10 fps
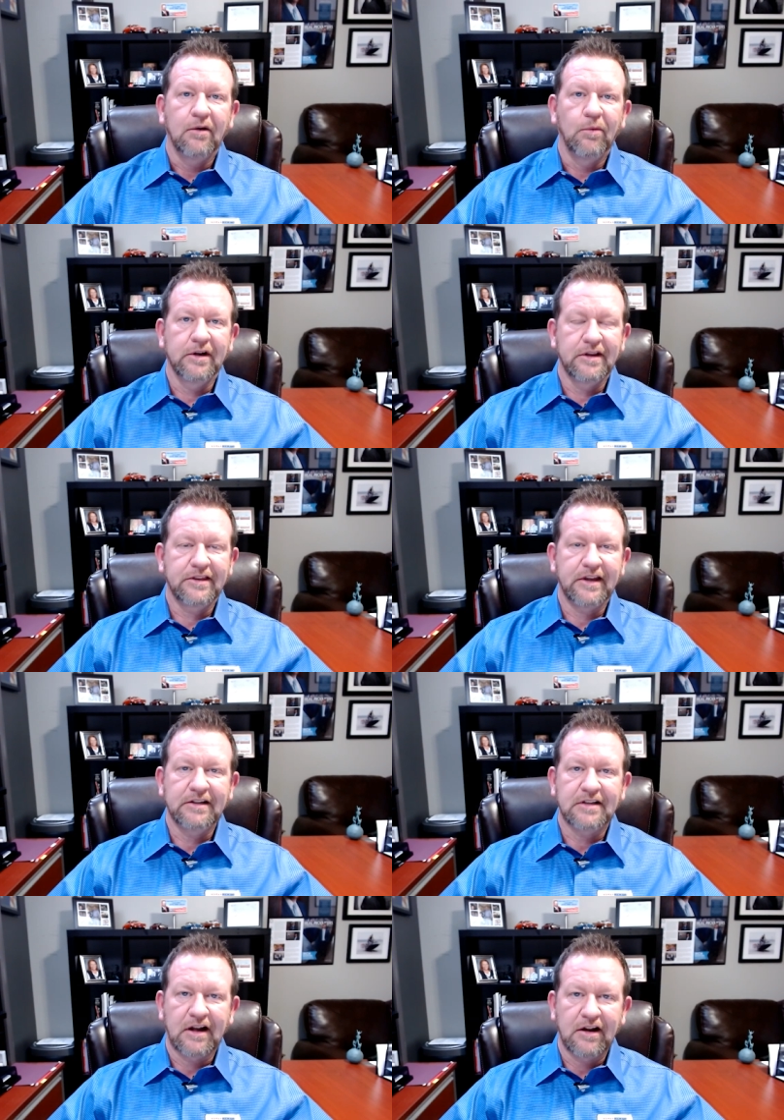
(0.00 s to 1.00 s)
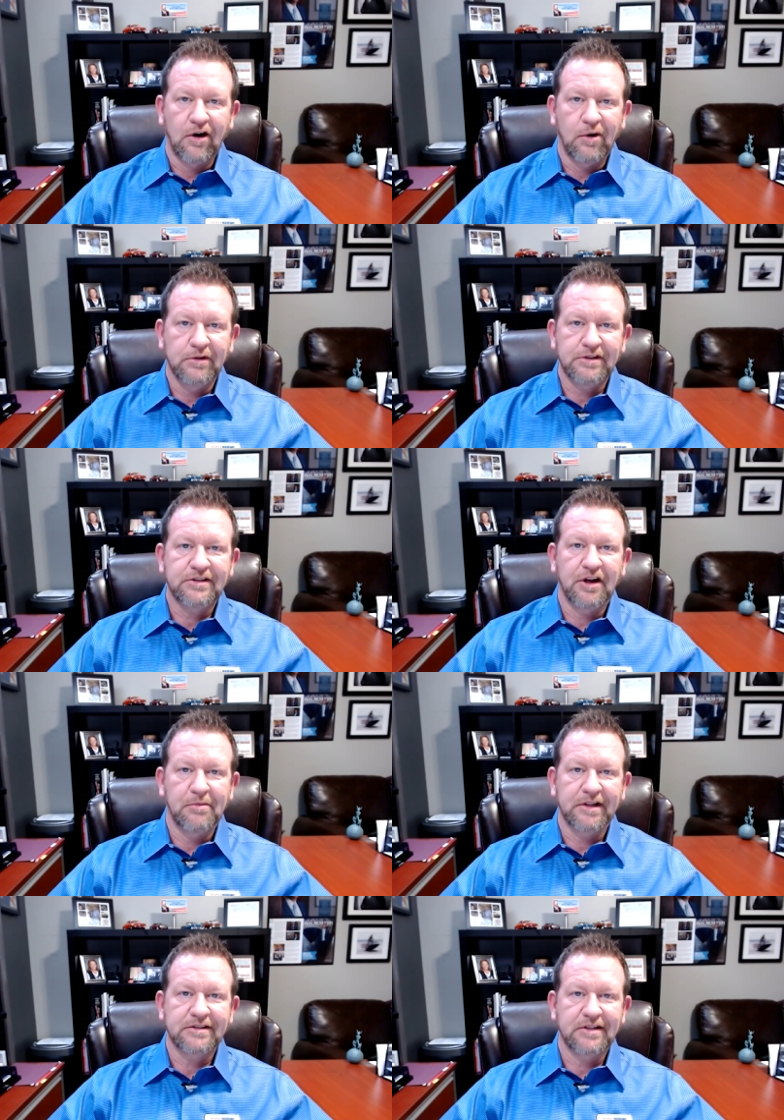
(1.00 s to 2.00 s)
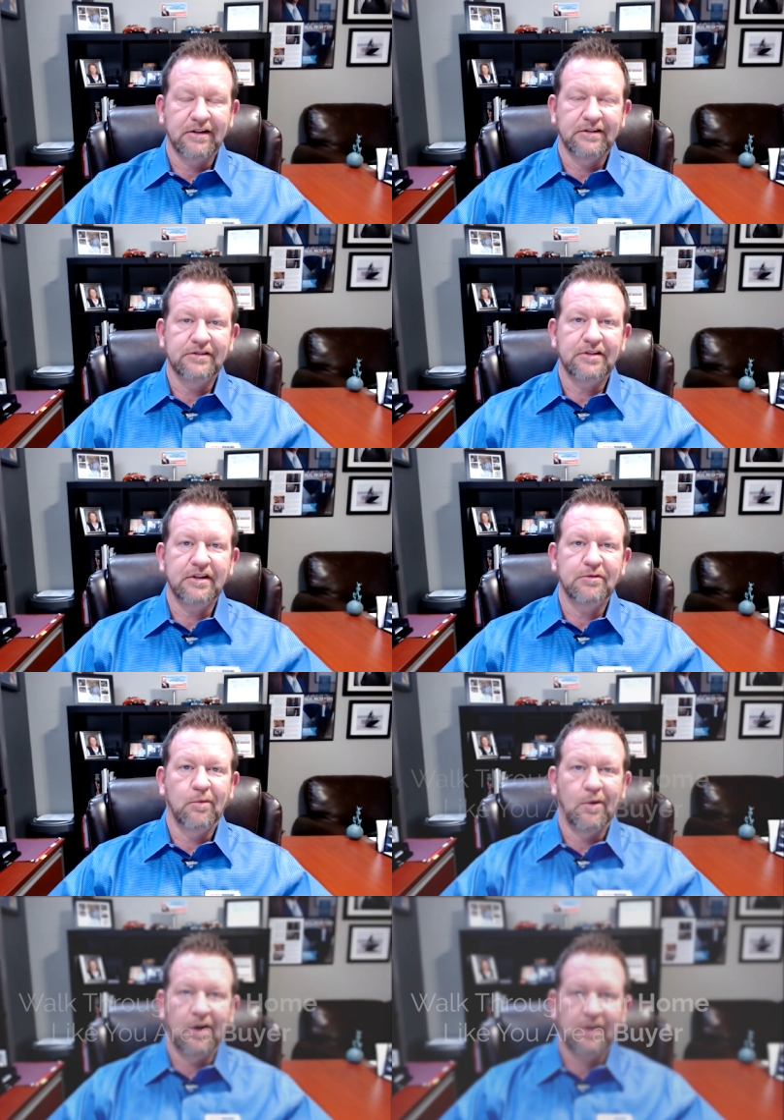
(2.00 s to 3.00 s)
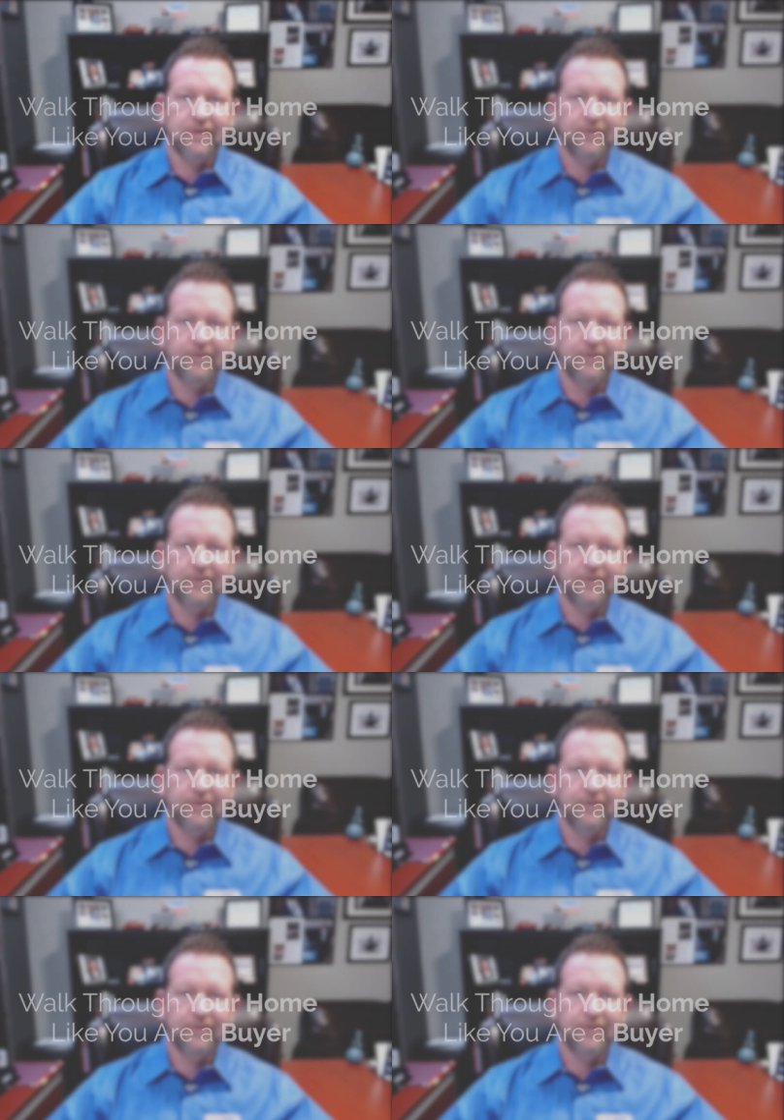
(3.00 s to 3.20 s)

One of the things that I always tell my sellers is walk